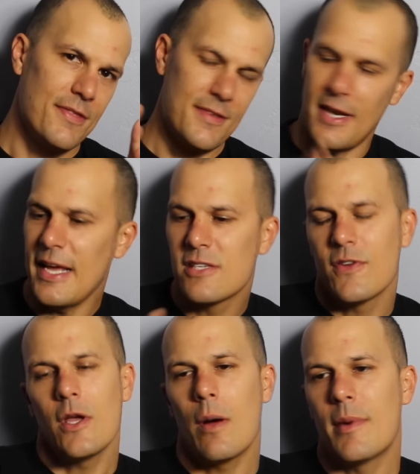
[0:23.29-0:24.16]
today's
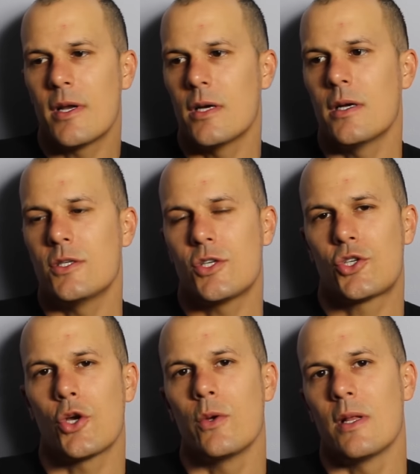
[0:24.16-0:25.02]
video, I'm going to just
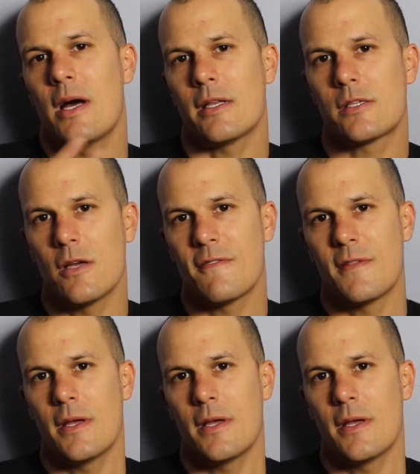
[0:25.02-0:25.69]
show you a lot of stuff